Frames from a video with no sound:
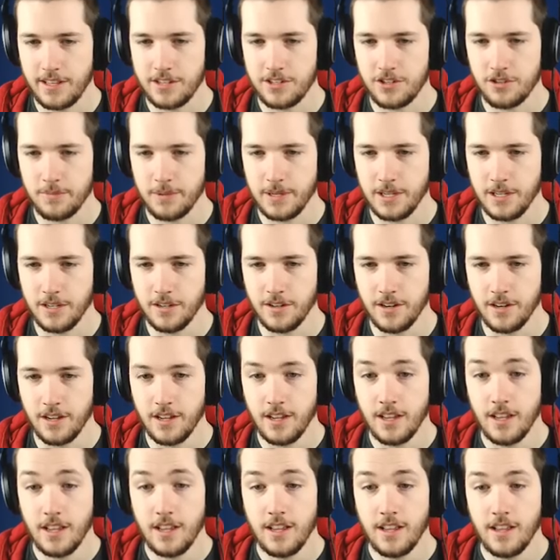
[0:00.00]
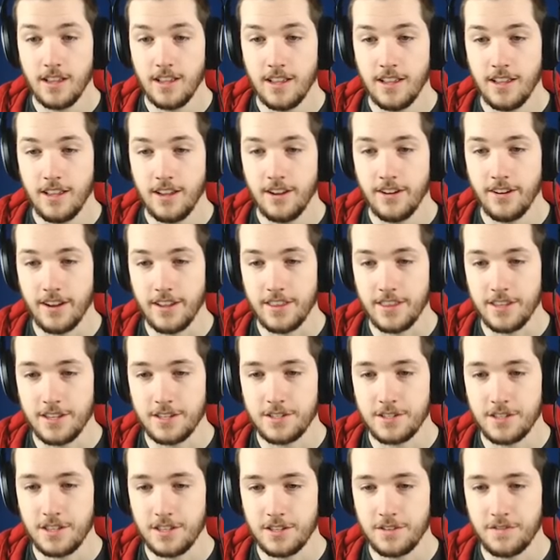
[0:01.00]
that should be good. Alright,
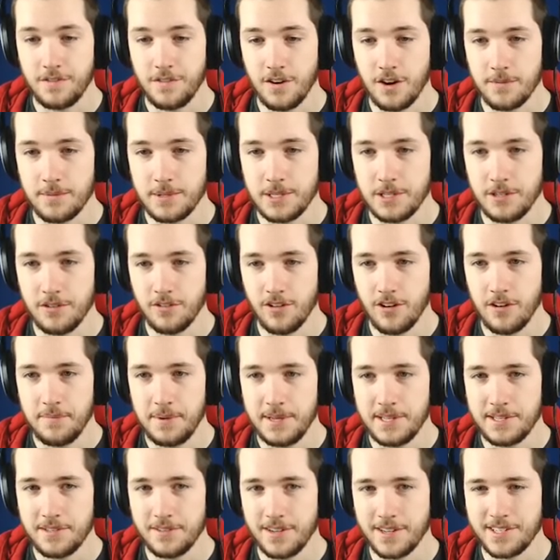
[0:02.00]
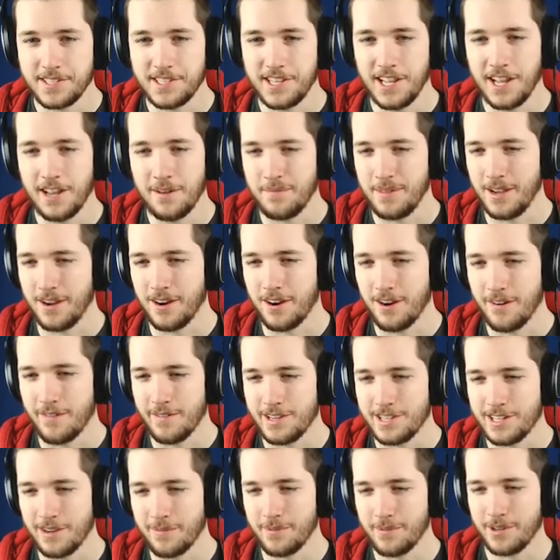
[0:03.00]
this this farm's annoying me, so next time they
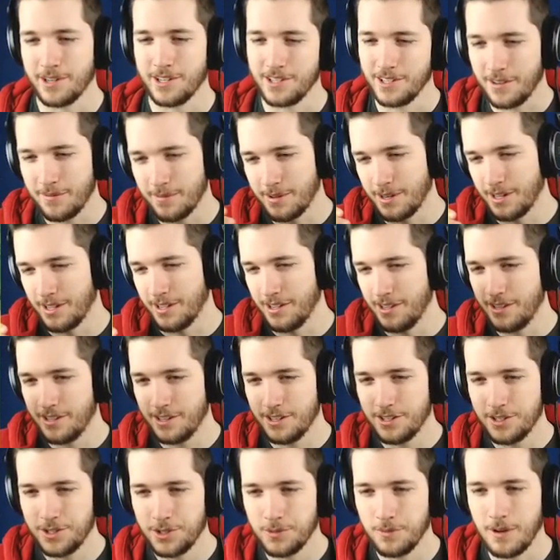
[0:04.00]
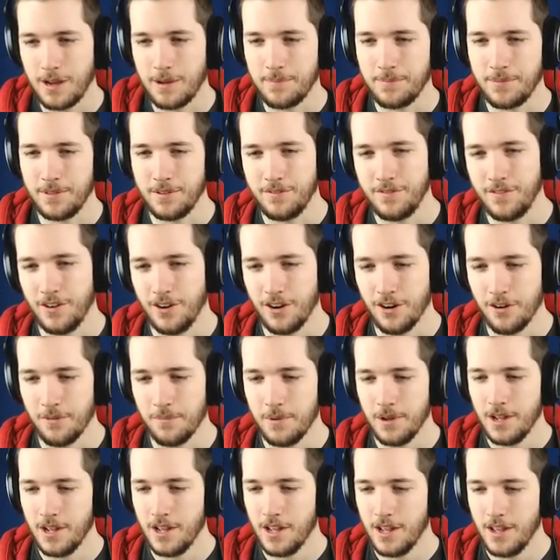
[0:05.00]
harvest, I'm gonna I'm gonna swap the
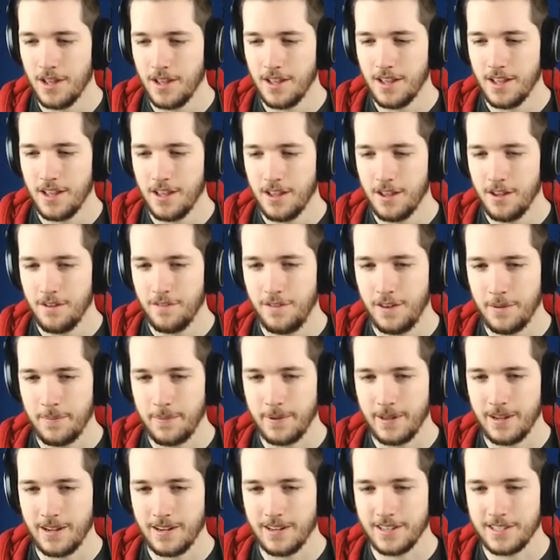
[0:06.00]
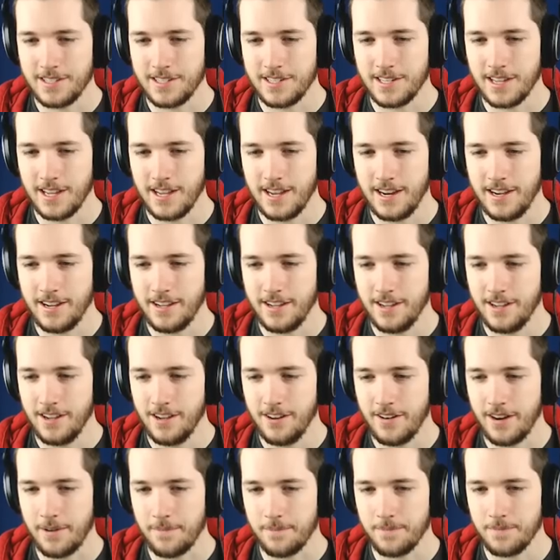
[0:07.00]
farm flip it on its side.
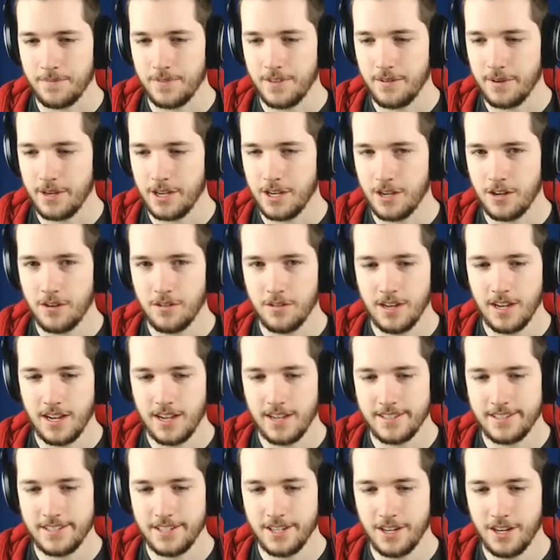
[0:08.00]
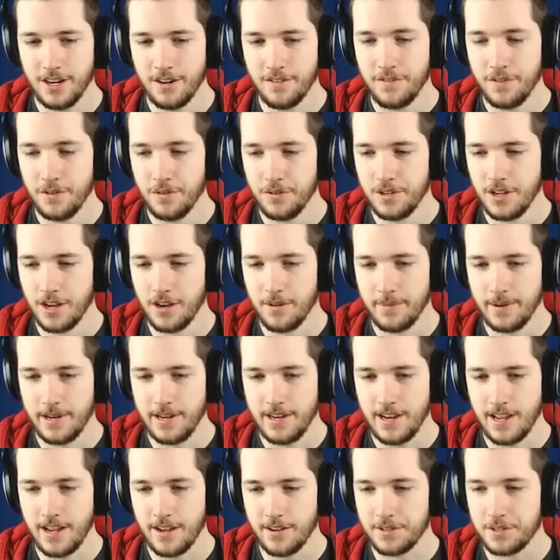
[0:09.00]
Alright, there we go. Got ton of food coming
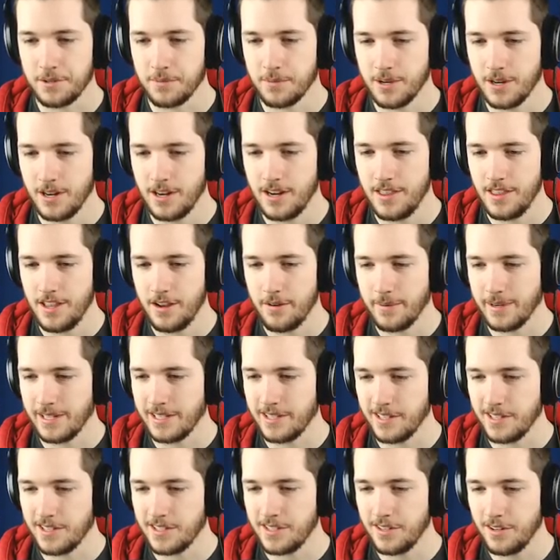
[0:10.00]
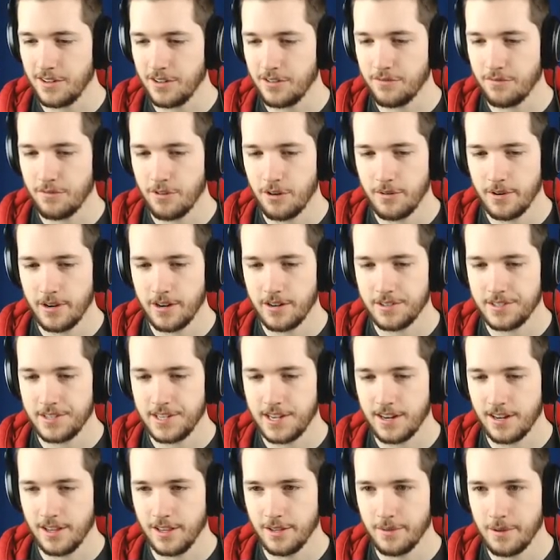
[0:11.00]
in now. So we're good on there. We can start growing our
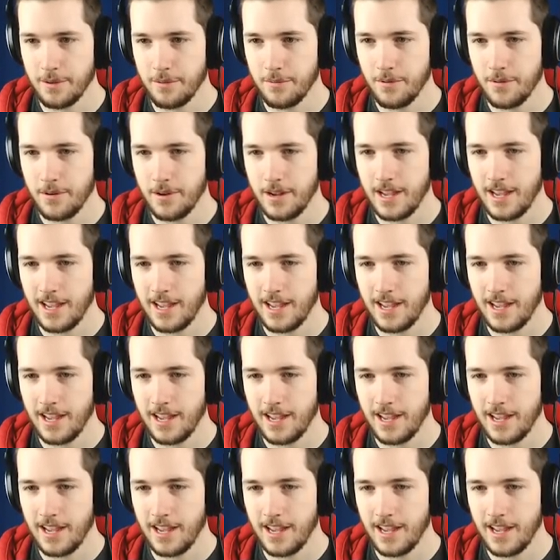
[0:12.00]
town a little bit more,